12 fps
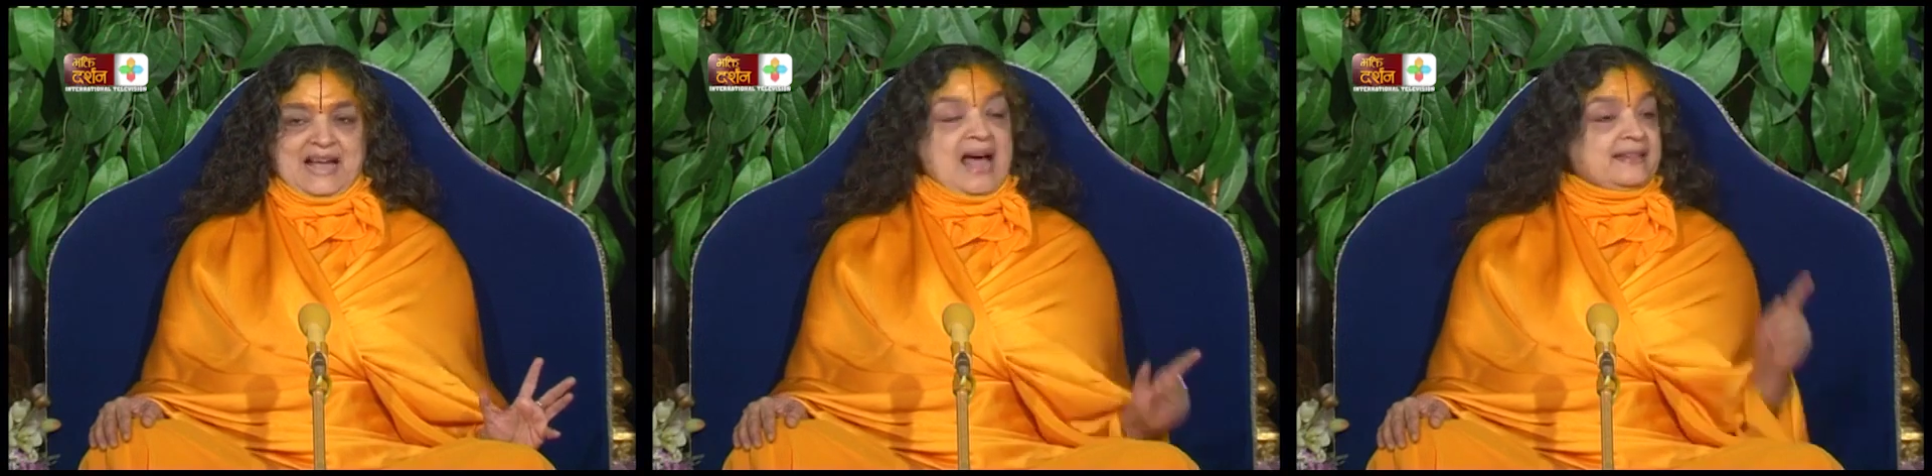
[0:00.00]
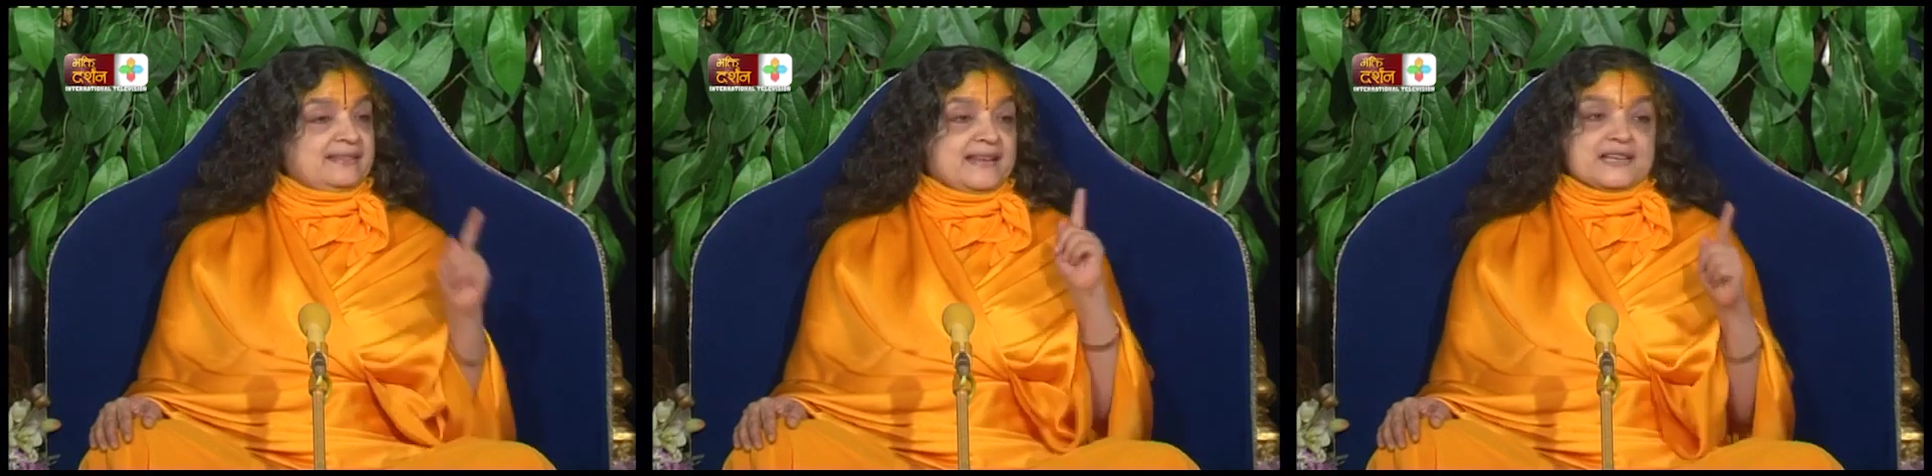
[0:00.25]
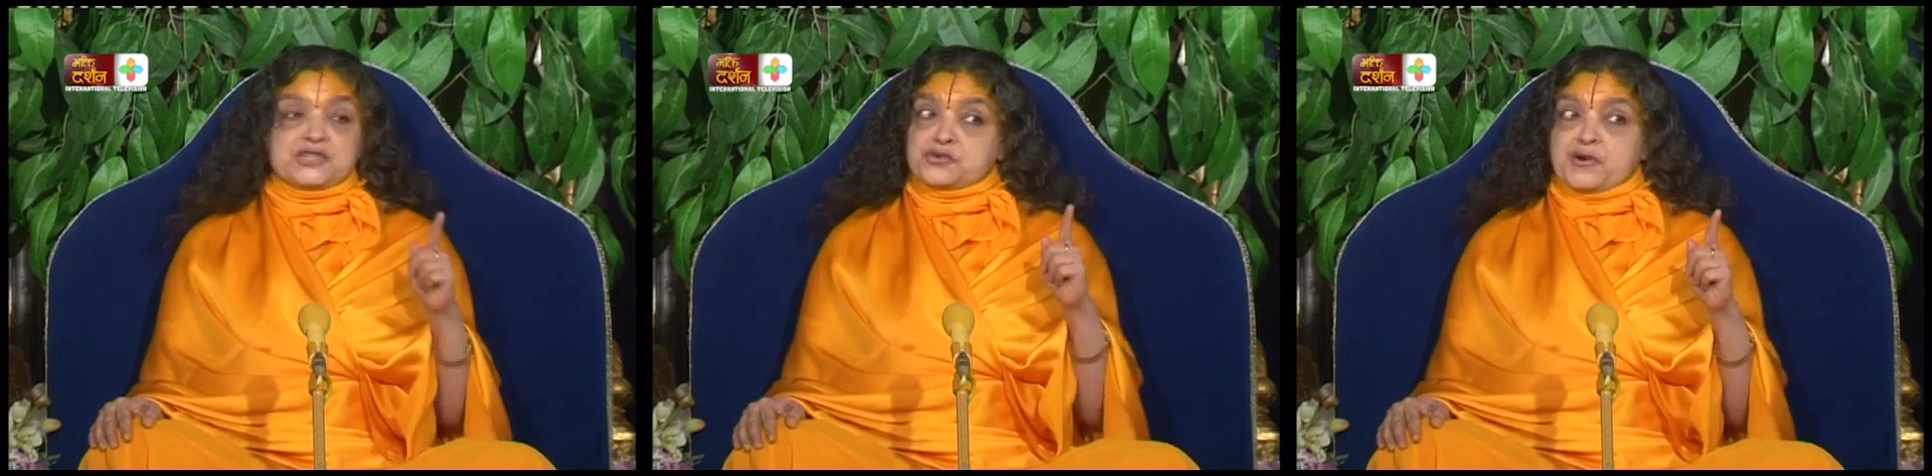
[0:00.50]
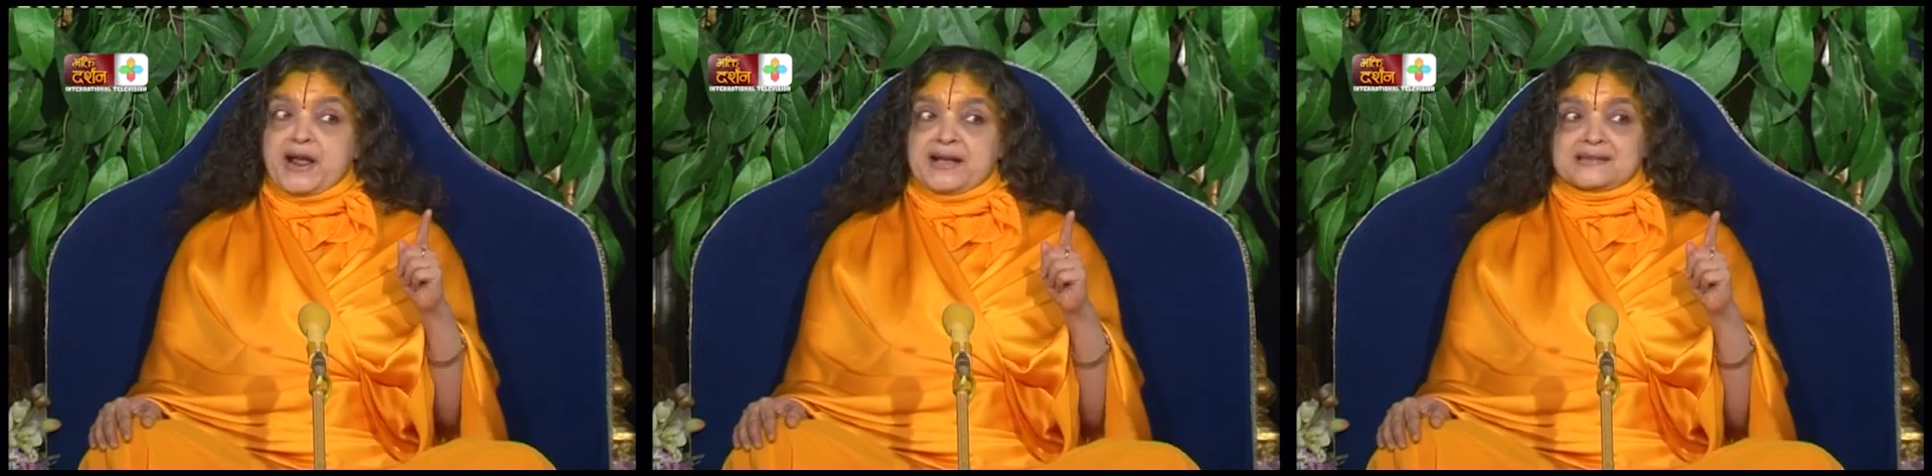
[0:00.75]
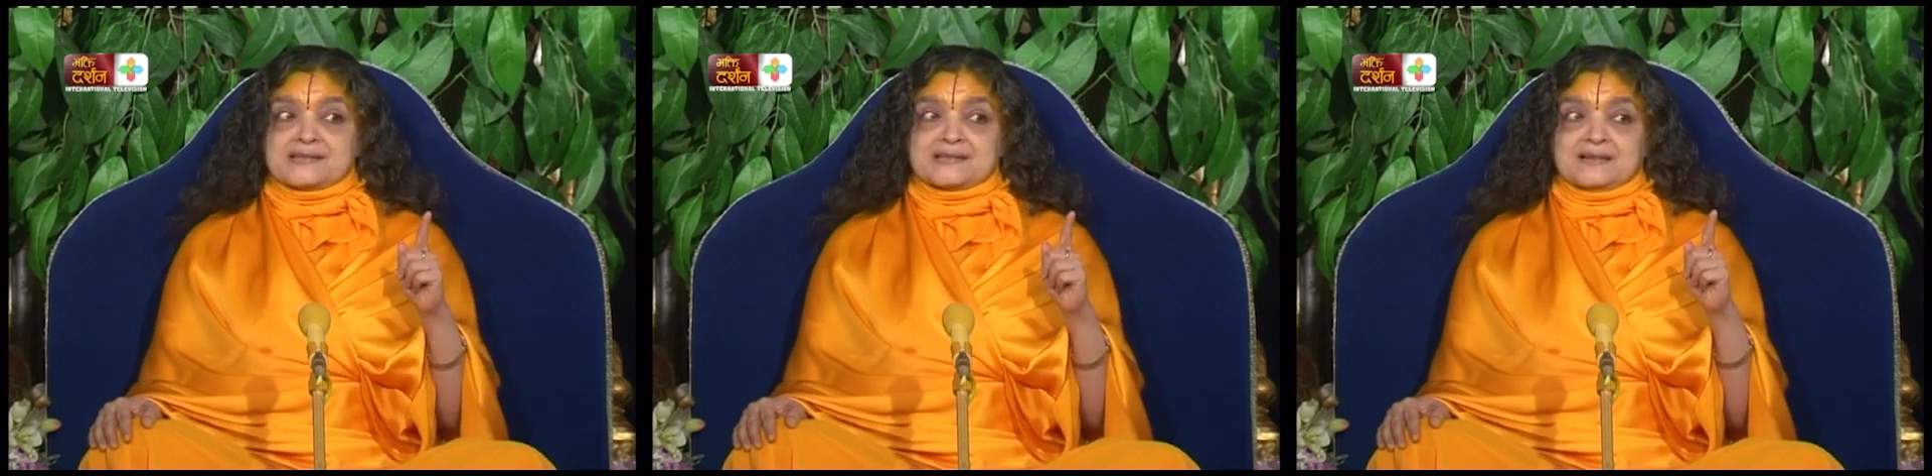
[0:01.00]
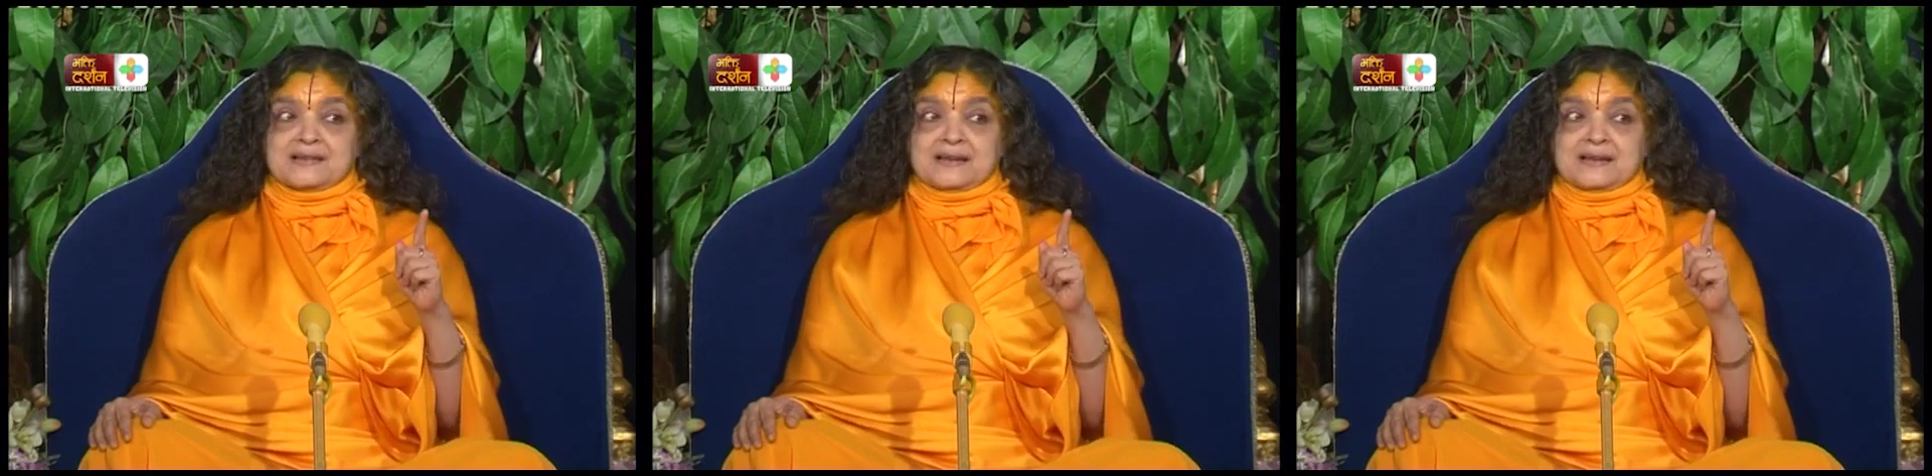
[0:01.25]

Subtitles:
And this stress